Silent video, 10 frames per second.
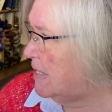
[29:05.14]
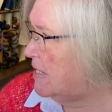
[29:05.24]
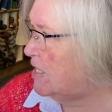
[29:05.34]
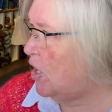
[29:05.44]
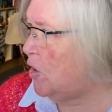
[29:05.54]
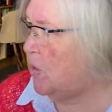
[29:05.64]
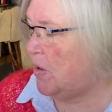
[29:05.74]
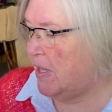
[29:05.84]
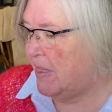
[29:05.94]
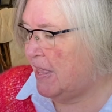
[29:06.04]
So
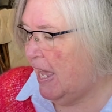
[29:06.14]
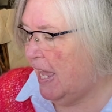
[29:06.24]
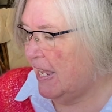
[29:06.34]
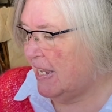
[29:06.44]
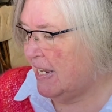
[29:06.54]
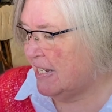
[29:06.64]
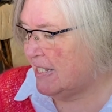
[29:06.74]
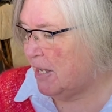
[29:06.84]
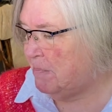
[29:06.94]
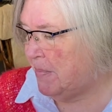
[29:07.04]
that
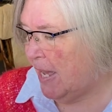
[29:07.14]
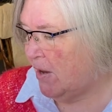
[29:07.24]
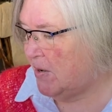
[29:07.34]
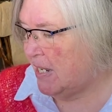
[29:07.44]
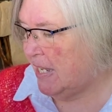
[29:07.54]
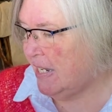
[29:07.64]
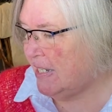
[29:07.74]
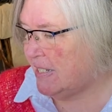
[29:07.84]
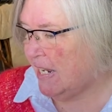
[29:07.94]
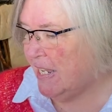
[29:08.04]
is about it,
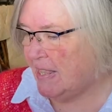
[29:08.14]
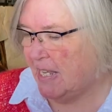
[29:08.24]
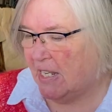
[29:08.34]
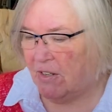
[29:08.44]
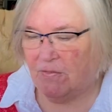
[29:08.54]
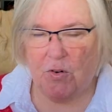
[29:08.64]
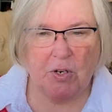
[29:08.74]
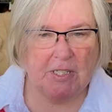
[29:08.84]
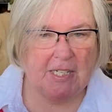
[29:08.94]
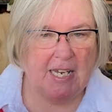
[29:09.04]
I think,
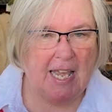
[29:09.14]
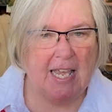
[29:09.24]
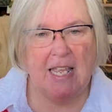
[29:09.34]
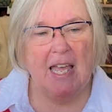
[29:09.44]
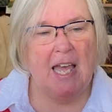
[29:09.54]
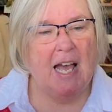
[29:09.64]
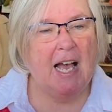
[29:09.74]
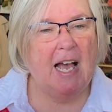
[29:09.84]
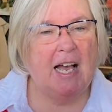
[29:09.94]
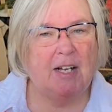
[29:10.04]
for today.
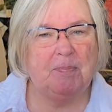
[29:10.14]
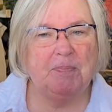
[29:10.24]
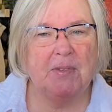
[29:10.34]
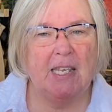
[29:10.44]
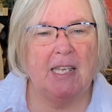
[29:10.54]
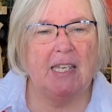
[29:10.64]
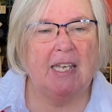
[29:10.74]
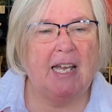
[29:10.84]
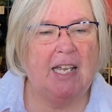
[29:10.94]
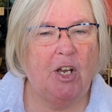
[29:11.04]

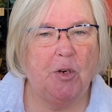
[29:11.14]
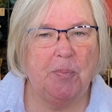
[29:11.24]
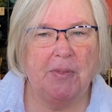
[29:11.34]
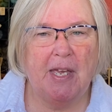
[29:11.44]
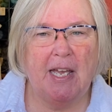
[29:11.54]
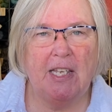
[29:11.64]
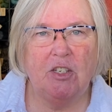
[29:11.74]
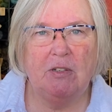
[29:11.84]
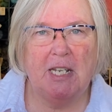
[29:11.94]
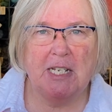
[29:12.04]
I hope that
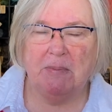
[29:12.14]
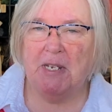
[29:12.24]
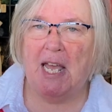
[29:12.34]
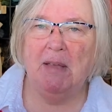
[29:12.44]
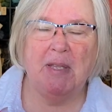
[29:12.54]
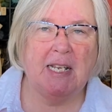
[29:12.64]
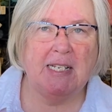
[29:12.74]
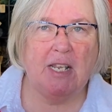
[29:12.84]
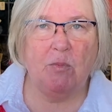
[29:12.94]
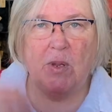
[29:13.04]
you take some time. Like I
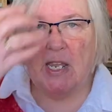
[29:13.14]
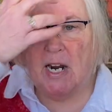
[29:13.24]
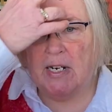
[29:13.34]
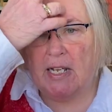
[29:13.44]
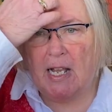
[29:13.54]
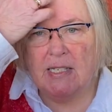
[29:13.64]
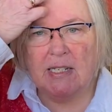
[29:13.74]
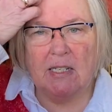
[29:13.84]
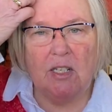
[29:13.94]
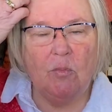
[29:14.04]
said, we are
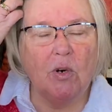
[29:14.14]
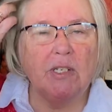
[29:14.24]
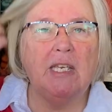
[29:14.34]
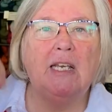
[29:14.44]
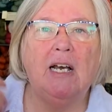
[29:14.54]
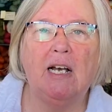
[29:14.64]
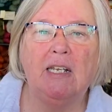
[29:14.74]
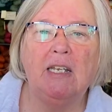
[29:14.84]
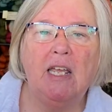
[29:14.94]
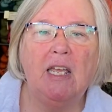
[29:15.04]
constantly working
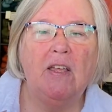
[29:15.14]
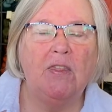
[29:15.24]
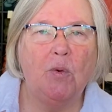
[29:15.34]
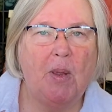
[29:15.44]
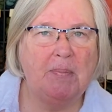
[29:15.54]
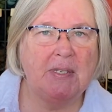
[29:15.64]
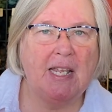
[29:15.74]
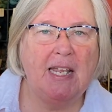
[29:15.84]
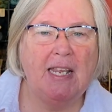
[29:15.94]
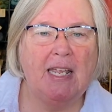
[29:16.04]
on the
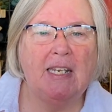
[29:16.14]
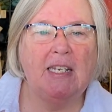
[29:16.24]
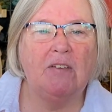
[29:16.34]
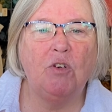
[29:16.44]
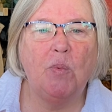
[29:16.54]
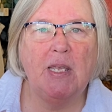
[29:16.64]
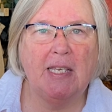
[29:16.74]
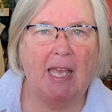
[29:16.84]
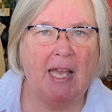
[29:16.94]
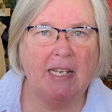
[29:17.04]
website, and every week
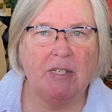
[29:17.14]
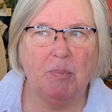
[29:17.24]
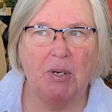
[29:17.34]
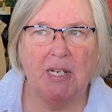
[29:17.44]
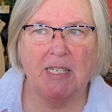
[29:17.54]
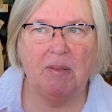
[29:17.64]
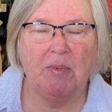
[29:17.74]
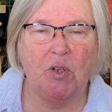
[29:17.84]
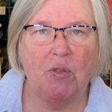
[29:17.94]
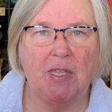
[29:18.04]
Kat is putting some
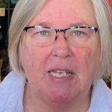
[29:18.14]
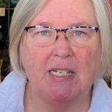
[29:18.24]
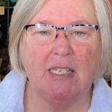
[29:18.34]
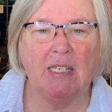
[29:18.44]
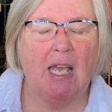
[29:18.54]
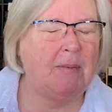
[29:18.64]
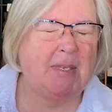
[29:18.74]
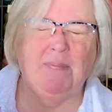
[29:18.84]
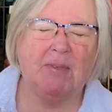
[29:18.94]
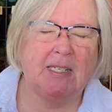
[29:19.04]
new things. I
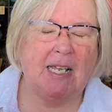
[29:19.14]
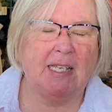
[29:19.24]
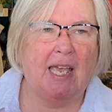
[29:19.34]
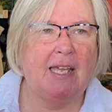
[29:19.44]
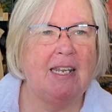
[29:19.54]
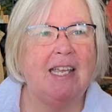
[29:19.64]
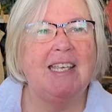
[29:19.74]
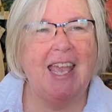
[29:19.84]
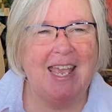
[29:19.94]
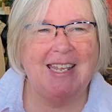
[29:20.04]
mean, not Kat,
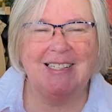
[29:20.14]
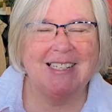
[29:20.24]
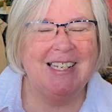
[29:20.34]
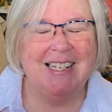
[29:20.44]
Kate.